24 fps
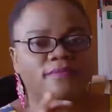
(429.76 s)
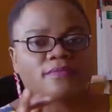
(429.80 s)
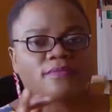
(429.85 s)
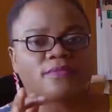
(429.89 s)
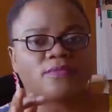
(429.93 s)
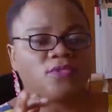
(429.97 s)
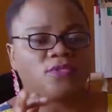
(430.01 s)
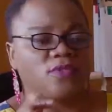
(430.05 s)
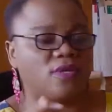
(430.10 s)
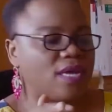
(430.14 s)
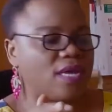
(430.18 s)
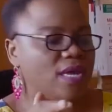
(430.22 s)

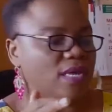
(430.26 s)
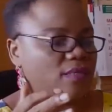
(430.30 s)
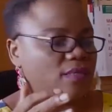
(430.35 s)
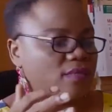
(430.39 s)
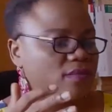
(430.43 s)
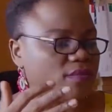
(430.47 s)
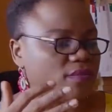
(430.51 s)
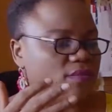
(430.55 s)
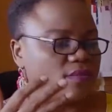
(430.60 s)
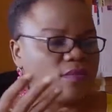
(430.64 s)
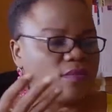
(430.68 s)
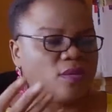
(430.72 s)
You
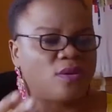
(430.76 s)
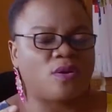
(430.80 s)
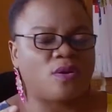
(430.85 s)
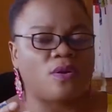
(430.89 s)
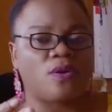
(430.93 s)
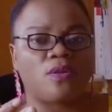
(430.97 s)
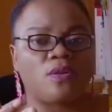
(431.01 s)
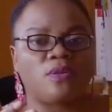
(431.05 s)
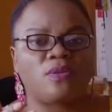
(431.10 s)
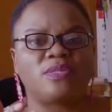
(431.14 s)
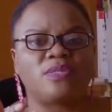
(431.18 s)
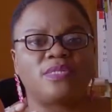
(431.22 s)
can
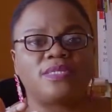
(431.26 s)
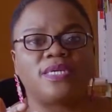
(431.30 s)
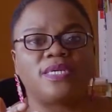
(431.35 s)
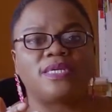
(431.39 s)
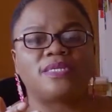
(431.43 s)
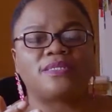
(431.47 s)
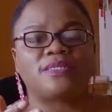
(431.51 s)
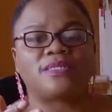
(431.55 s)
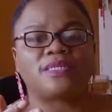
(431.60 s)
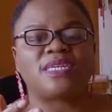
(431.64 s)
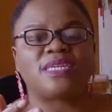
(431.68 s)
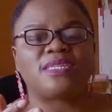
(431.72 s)
call the
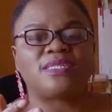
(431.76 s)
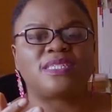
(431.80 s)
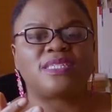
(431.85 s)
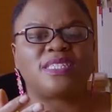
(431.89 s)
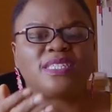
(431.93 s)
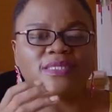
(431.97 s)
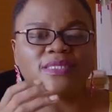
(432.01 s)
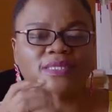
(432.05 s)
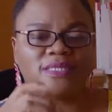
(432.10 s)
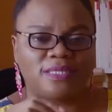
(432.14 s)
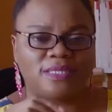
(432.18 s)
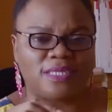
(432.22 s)

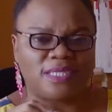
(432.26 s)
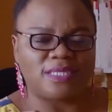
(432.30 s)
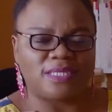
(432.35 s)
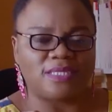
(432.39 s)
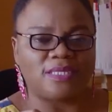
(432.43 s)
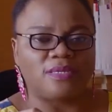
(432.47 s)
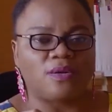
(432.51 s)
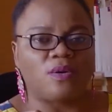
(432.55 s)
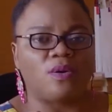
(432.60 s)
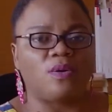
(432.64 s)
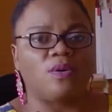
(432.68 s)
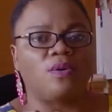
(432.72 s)

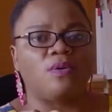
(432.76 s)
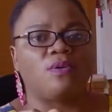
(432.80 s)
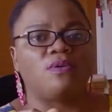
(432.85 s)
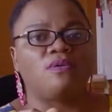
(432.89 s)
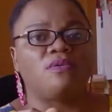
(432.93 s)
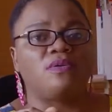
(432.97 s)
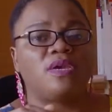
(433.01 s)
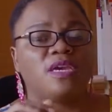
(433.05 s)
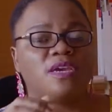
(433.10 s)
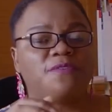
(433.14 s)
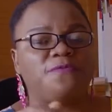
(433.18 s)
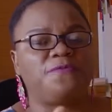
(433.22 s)
NCDC, or
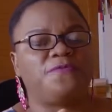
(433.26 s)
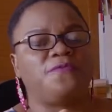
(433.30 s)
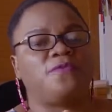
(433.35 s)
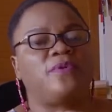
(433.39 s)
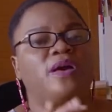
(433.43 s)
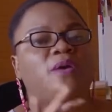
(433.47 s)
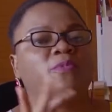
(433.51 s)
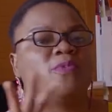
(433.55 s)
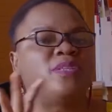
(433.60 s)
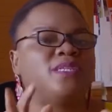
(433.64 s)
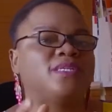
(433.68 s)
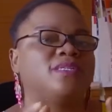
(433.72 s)
if you
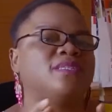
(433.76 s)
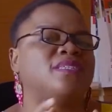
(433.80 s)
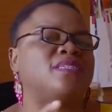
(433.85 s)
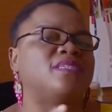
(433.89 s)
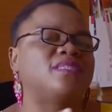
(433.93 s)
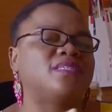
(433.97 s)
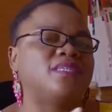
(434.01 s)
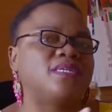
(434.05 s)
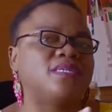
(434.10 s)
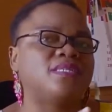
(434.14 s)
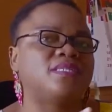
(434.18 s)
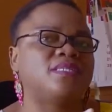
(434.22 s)
are within the
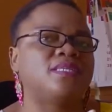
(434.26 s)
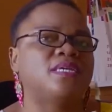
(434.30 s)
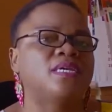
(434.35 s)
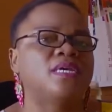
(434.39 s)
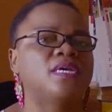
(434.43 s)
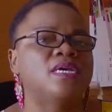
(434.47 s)
state,